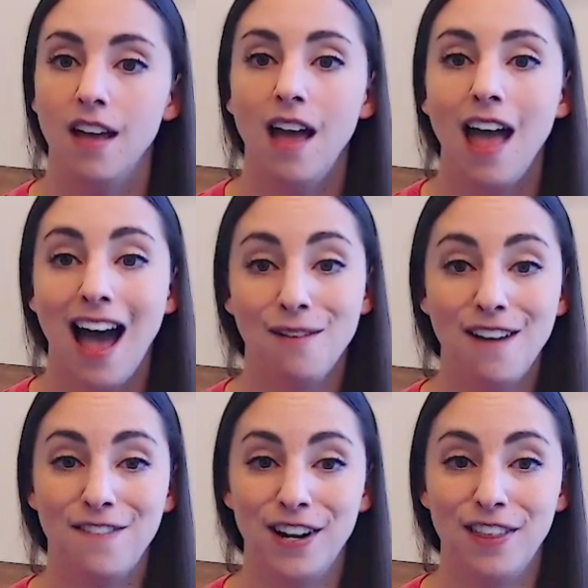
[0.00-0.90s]

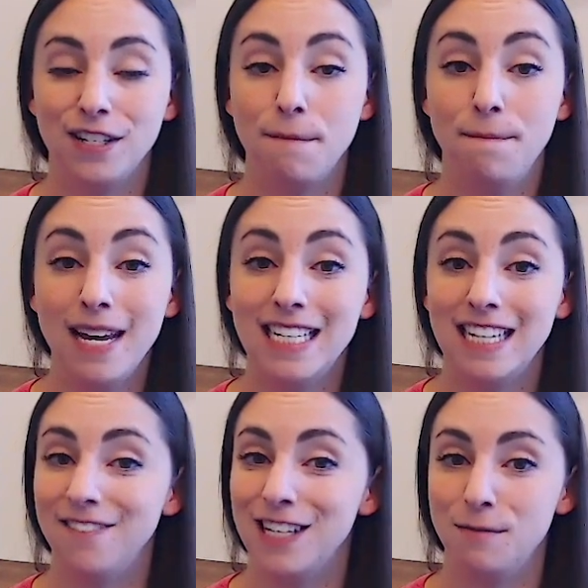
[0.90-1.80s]
However, there's a big
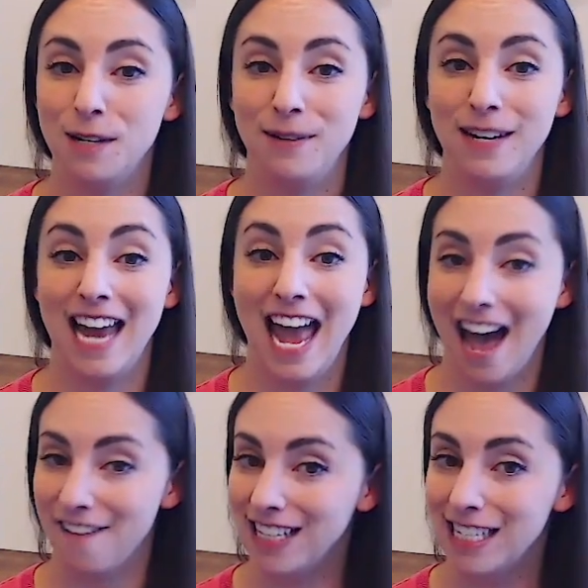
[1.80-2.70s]
difference between
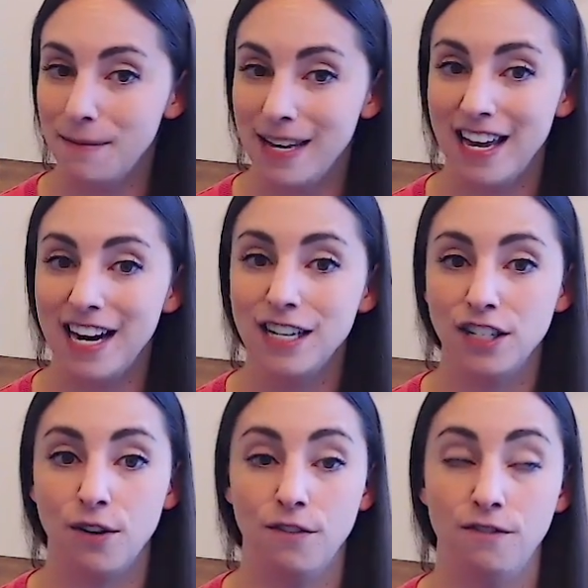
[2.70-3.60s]
having to be there,
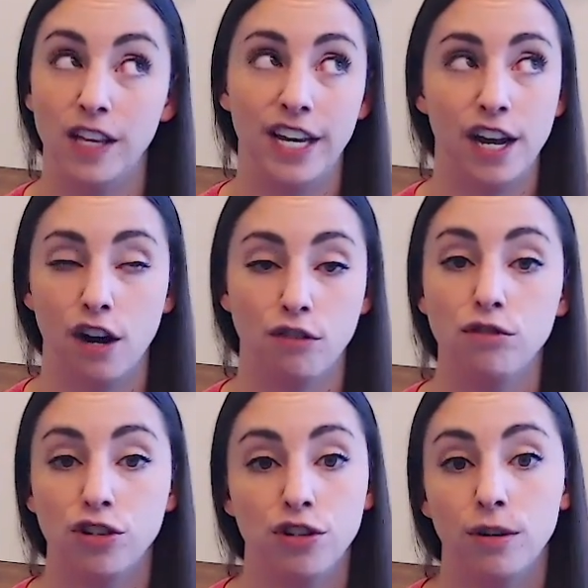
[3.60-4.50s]
so filling a
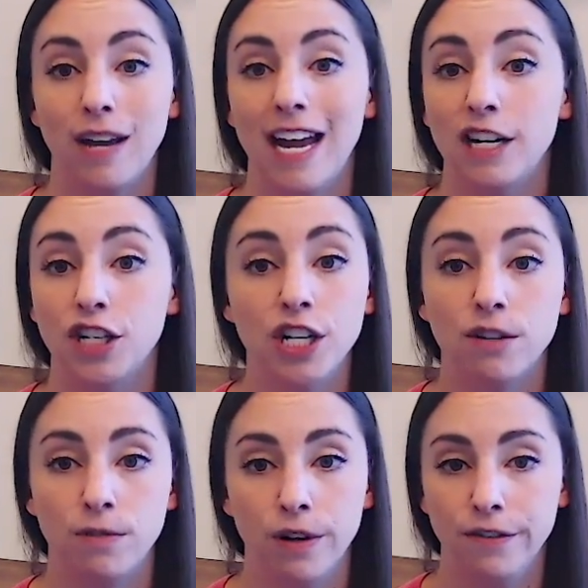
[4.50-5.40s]
crucial cashier
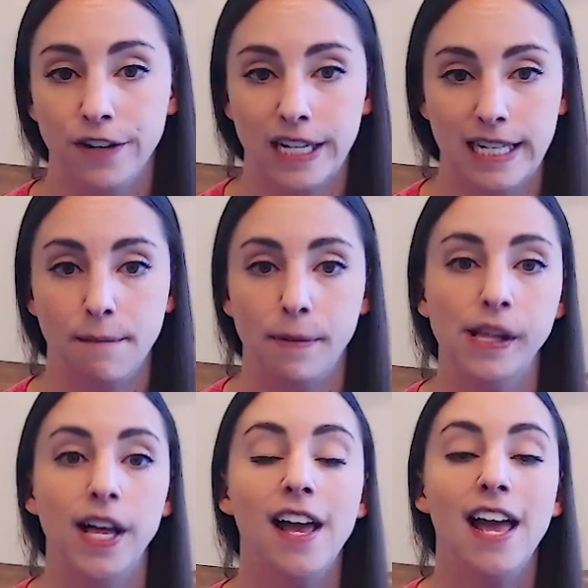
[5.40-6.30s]
role, for
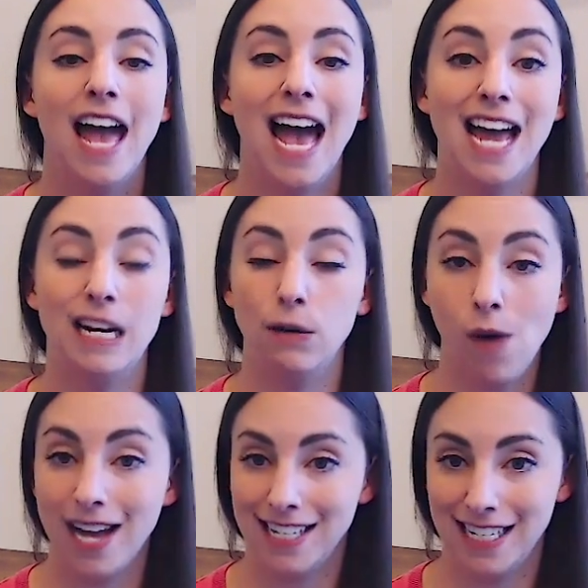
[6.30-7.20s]
example, and
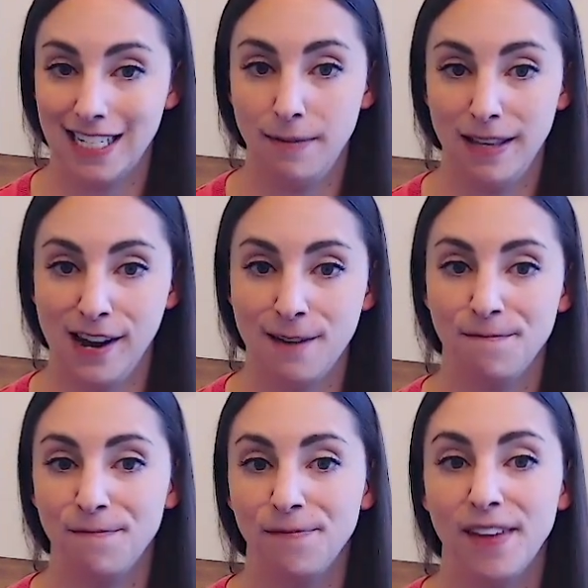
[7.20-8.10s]
wanting to be there.
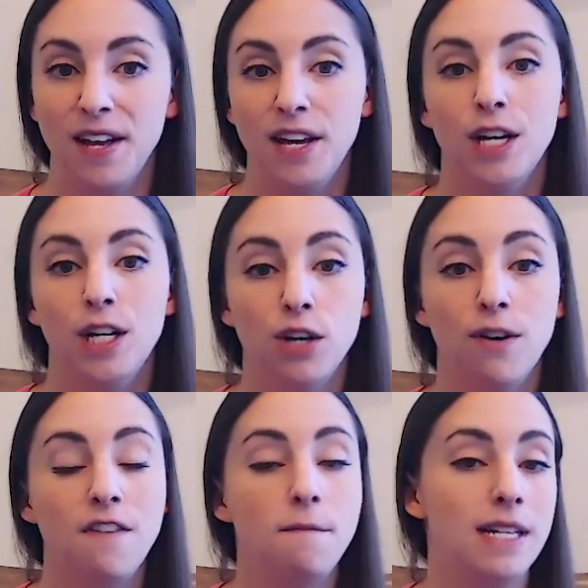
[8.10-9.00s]
So
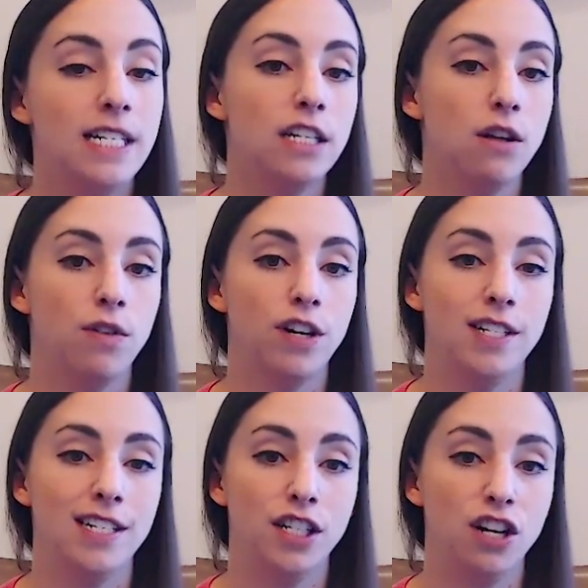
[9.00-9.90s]
if a business owner
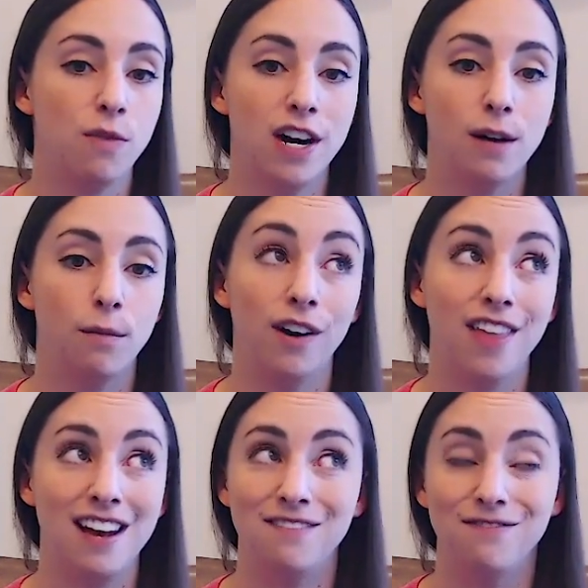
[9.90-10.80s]
needs to work more
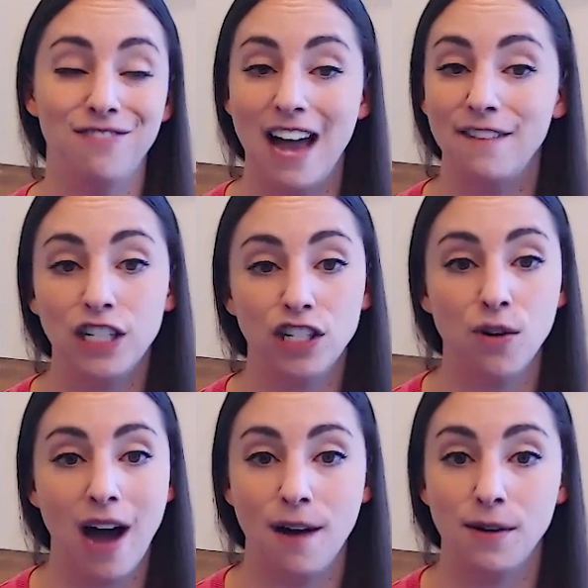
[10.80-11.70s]
than 5 or
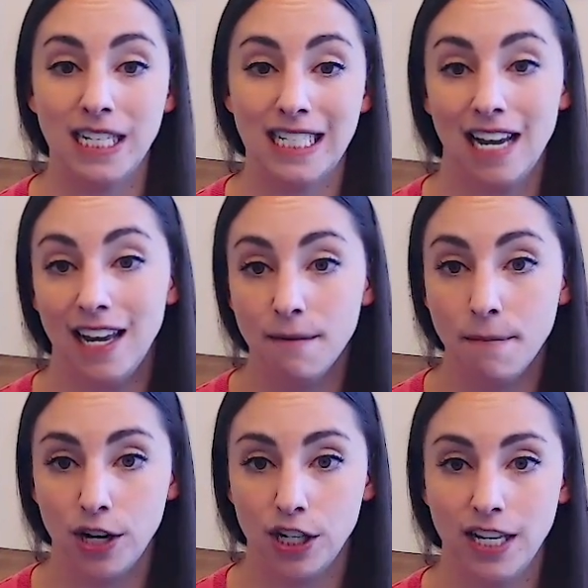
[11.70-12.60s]
so hours in
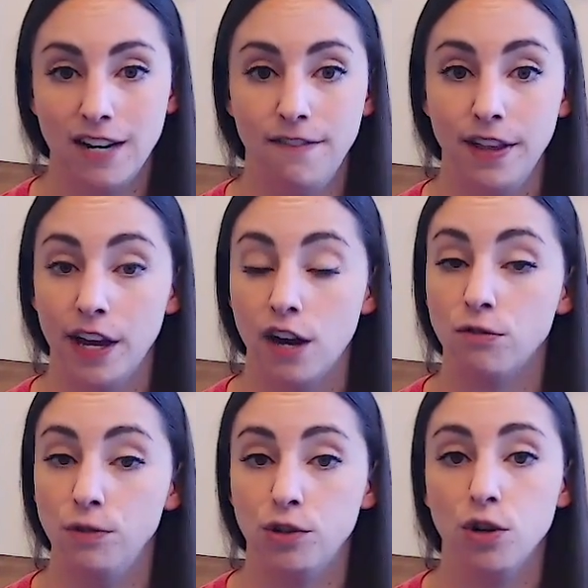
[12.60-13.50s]
person filling a
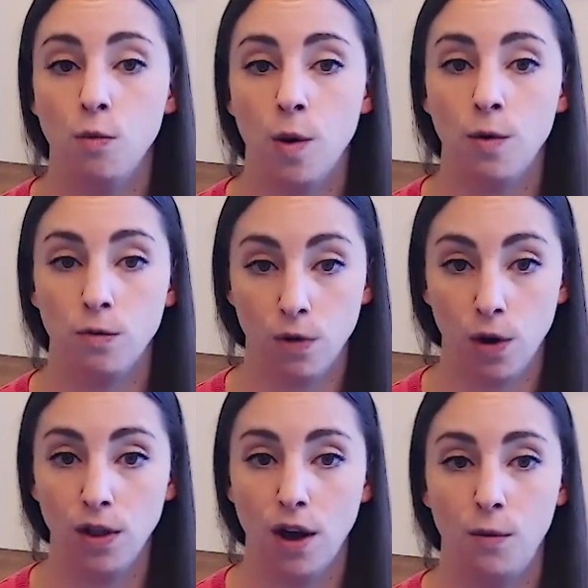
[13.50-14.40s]
crucial
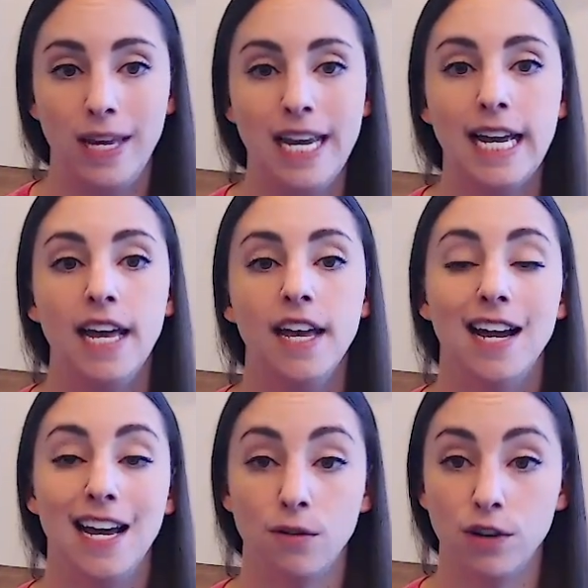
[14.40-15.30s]
role a week
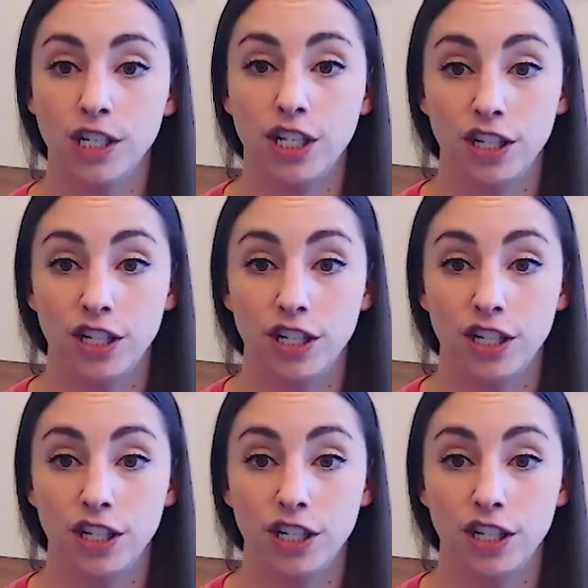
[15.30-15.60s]
in order to